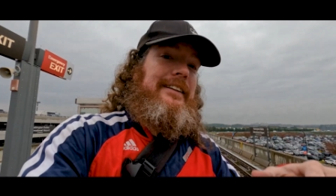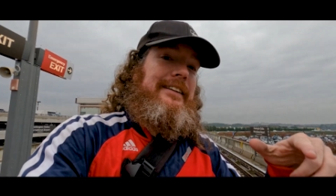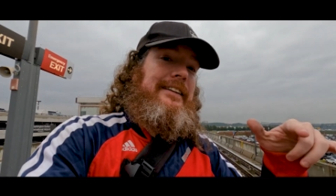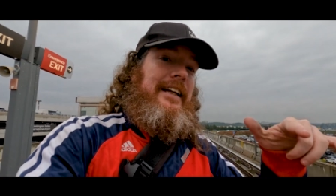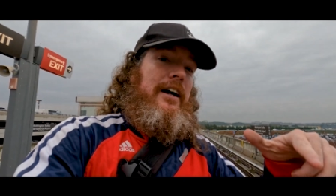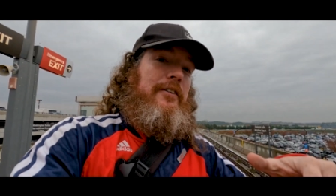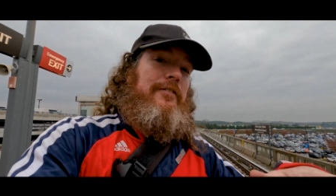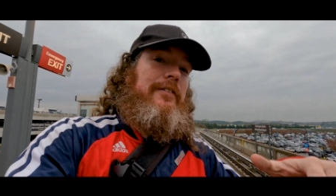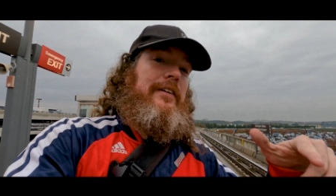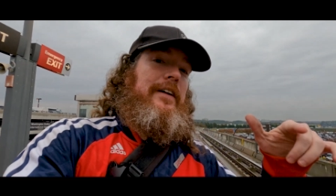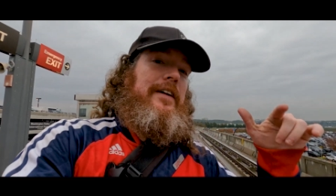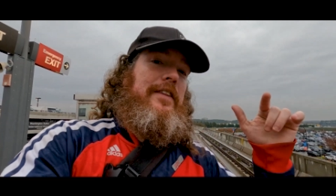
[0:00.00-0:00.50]
is
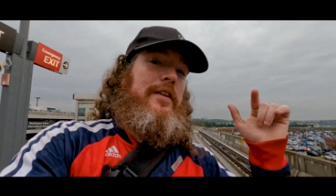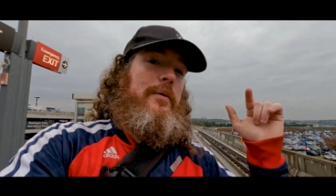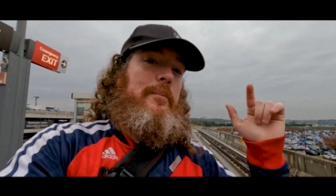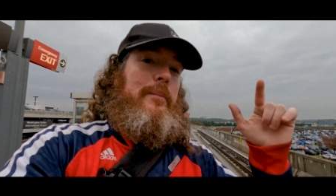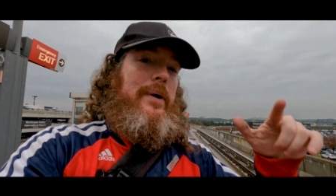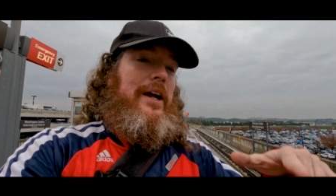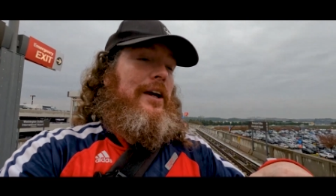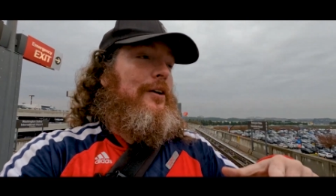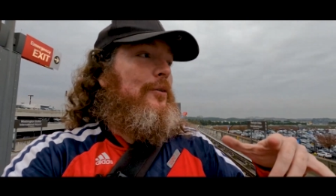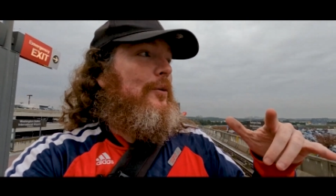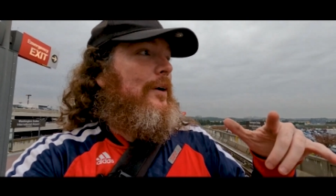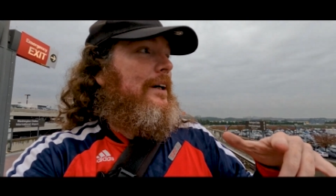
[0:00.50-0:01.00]
definitely the
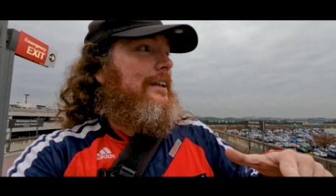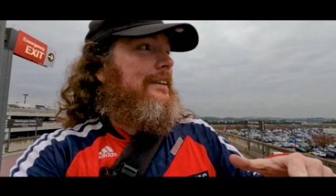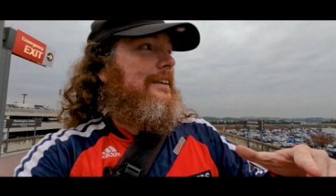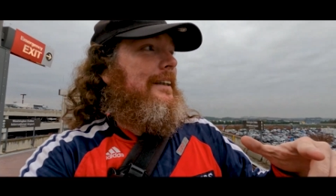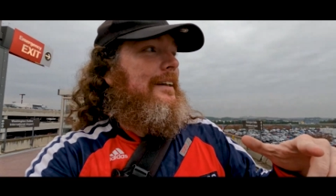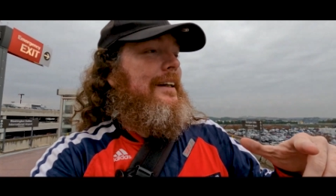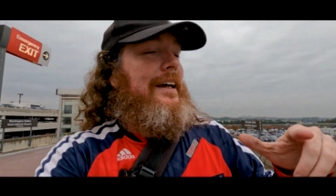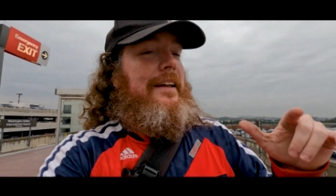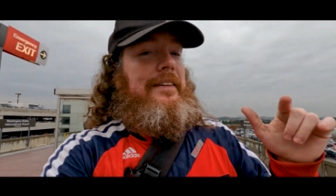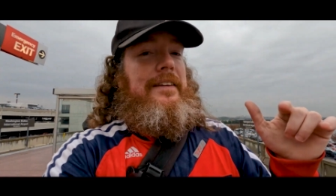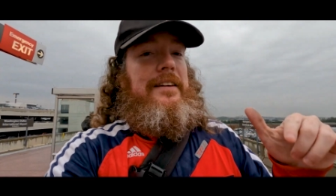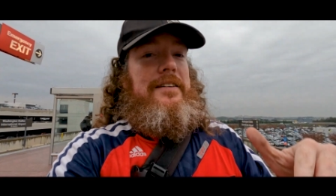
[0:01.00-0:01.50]
main
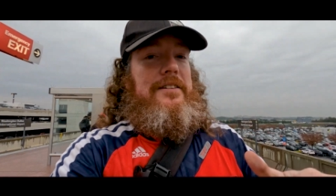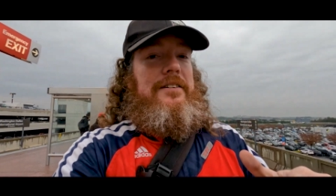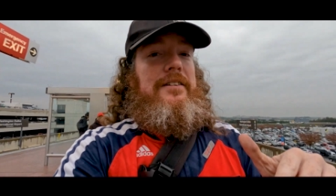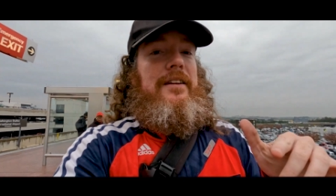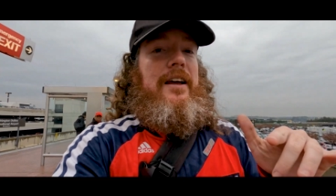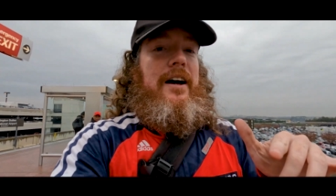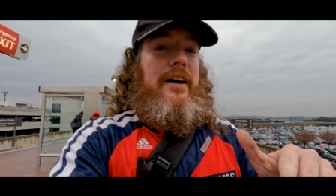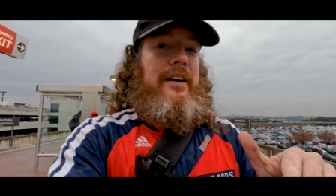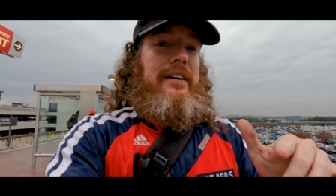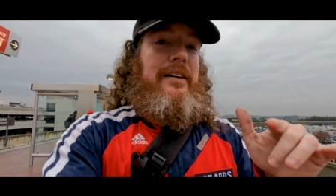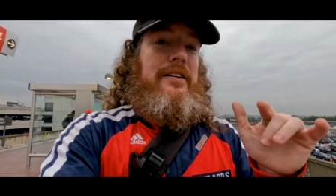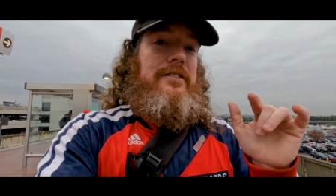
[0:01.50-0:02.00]
reason that this
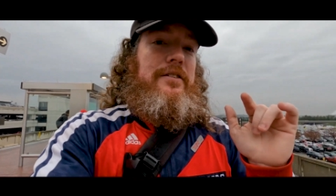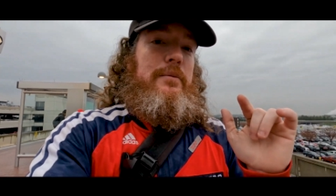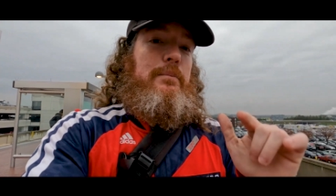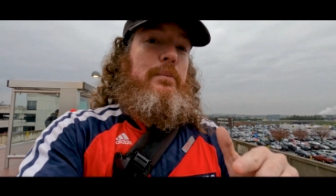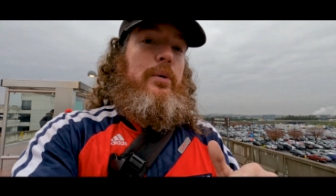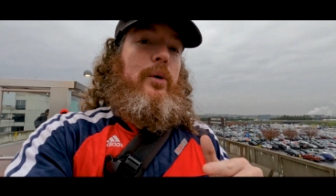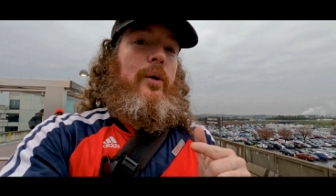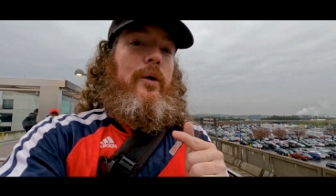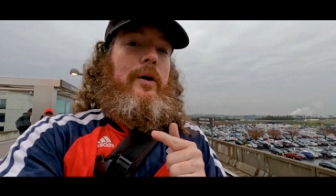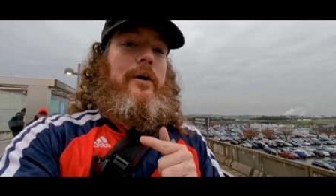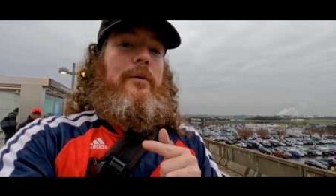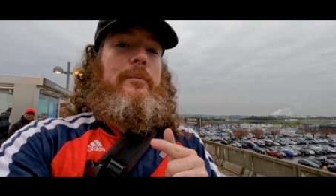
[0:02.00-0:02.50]
line is
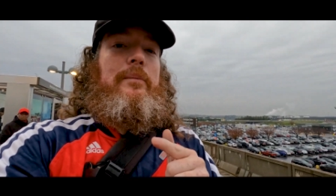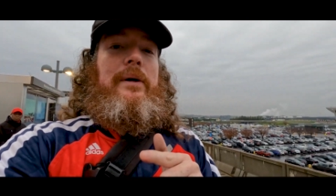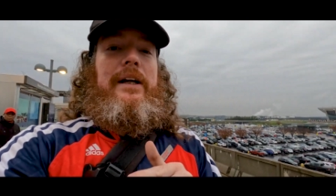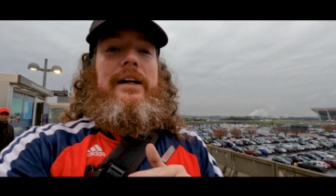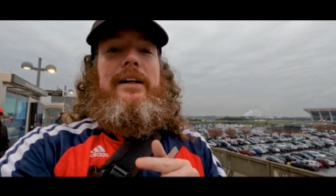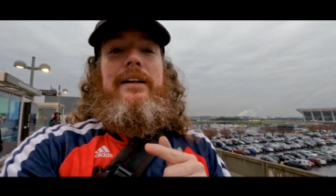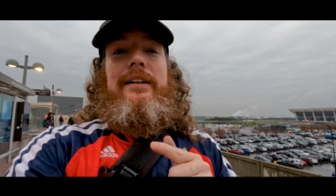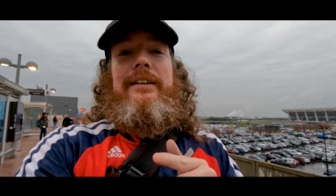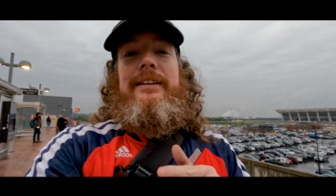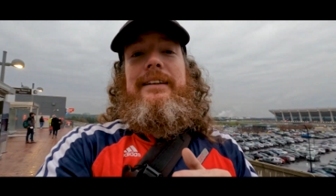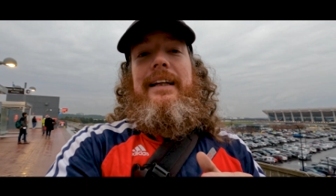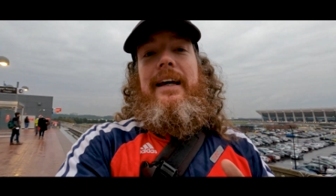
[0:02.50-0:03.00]
important
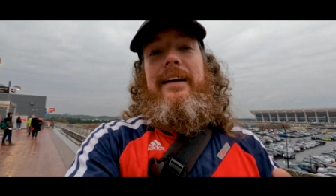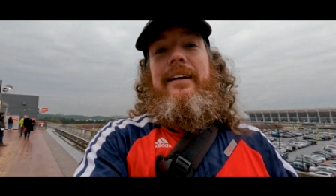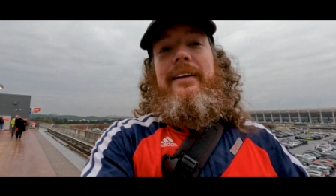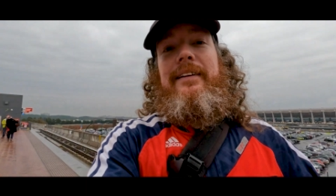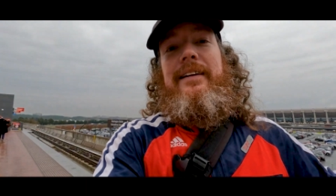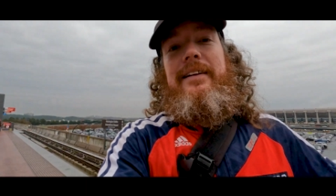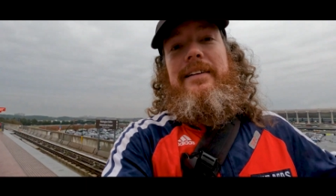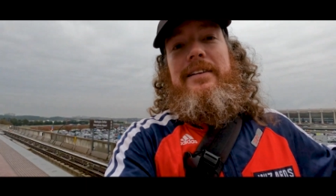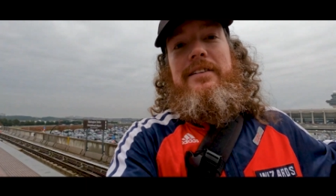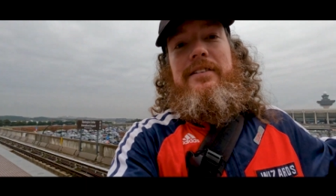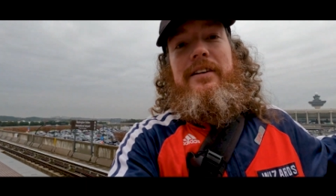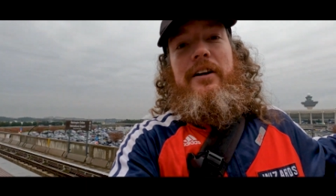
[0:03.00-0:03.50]
because getting
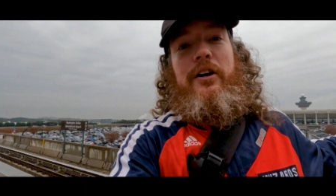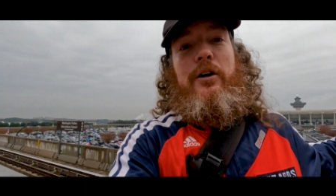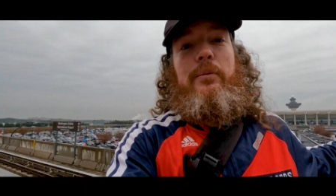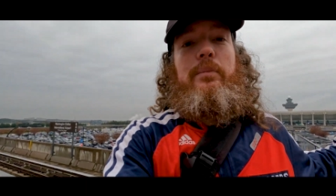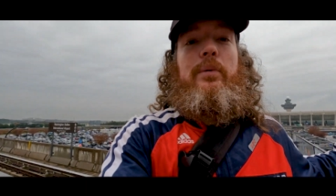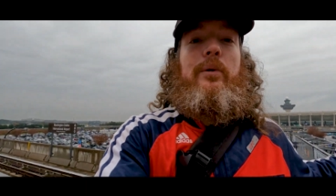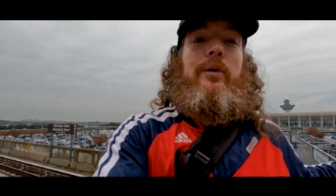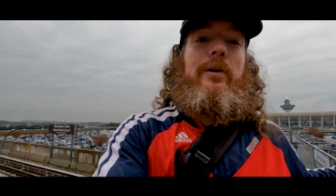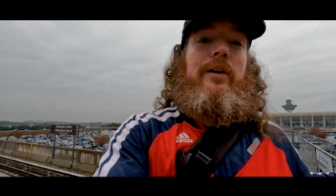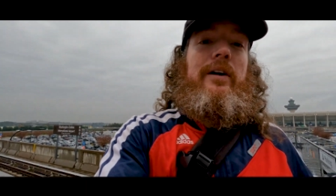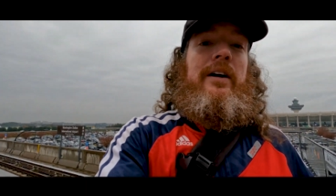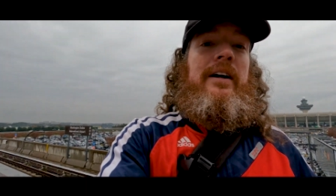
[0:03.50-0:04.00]
to this
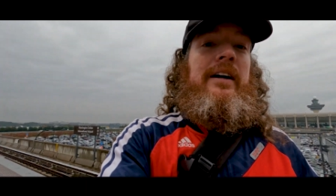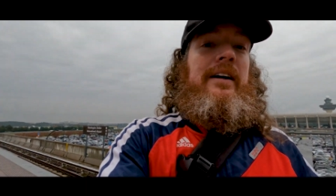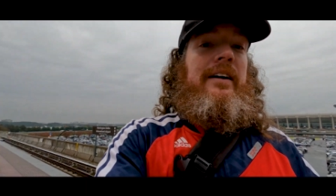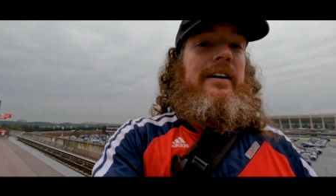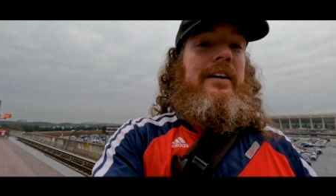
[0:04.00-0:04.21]
airport